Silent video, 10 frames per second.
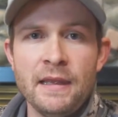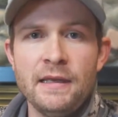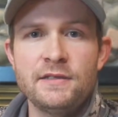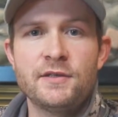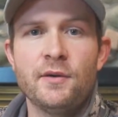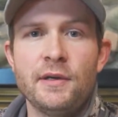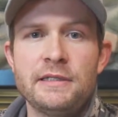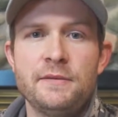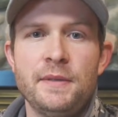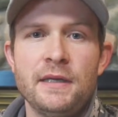is
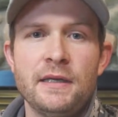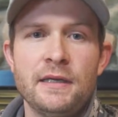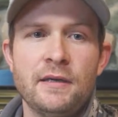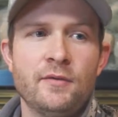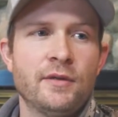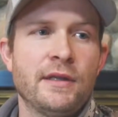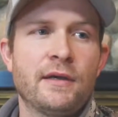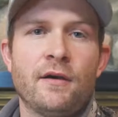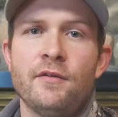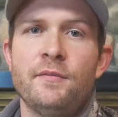going to be what
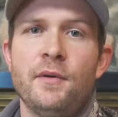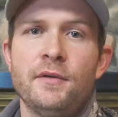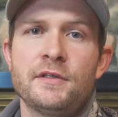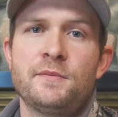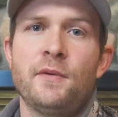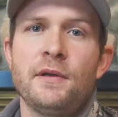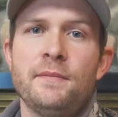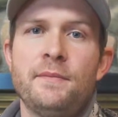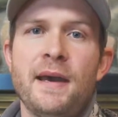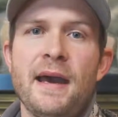they call the bonus
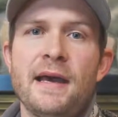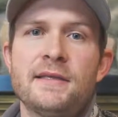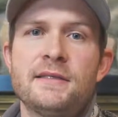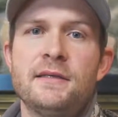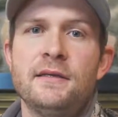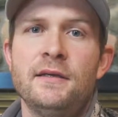point pass,